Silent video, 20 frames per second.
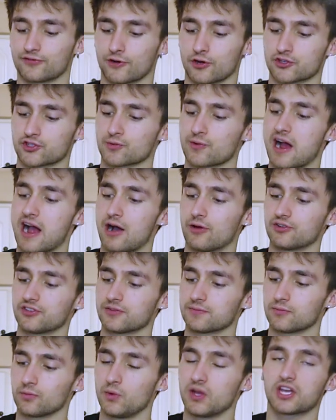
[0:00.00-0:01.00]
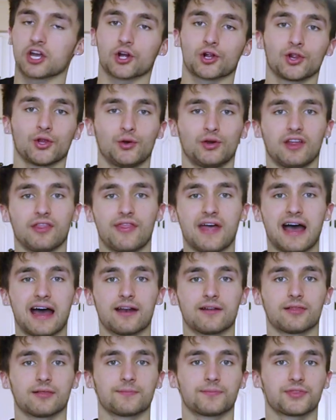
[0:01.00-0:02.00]
first round, we concluded
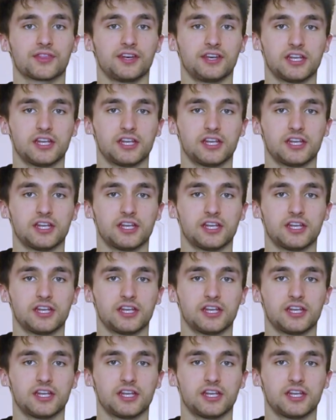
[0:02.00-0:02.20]
that the